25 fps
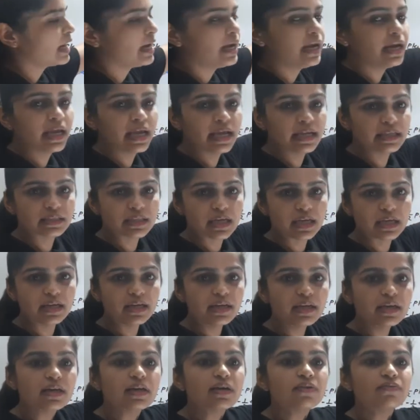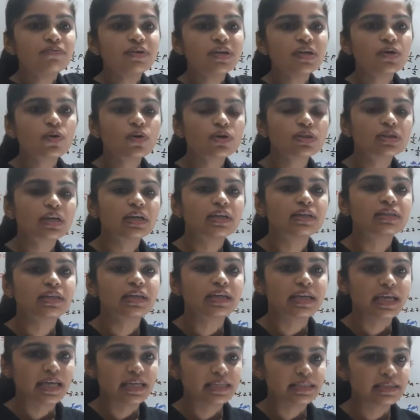and HI. We know that
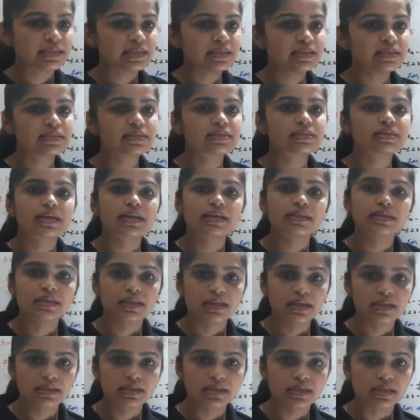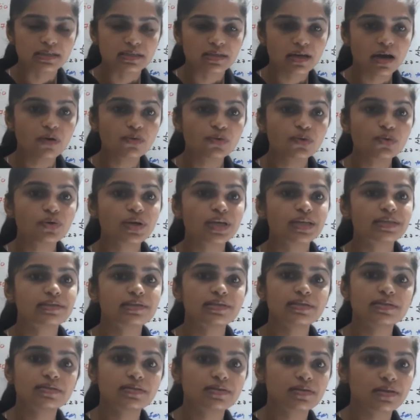the acid strength increase. How to
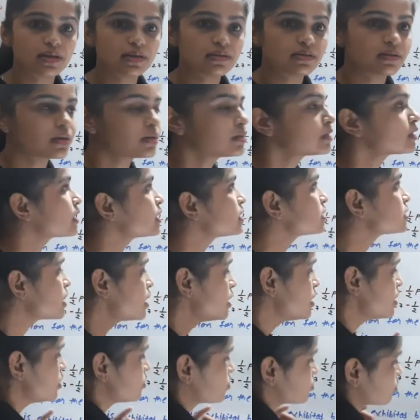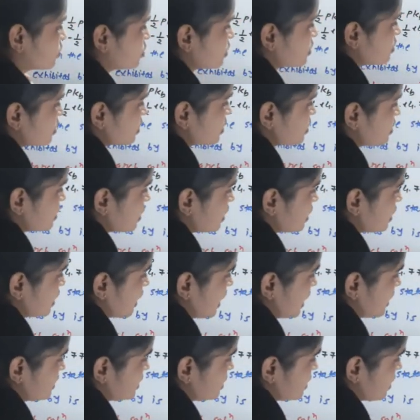acid strength increase? So this is the
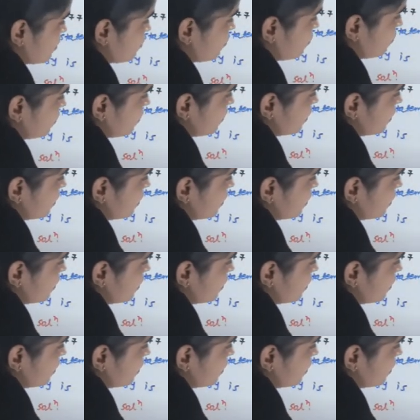HF,